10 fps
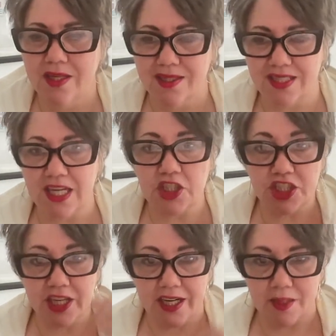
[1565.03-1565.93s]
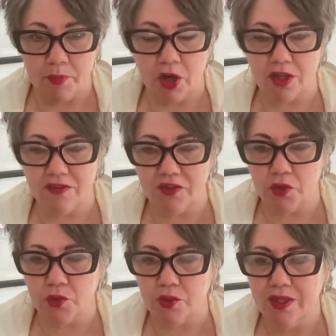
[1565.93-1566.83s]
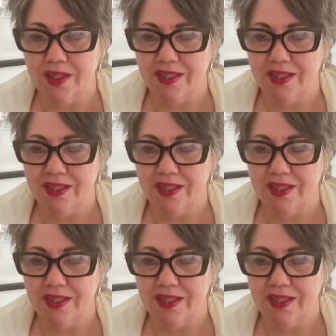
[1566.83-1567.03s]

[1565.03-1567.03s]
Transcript: satiate a part of you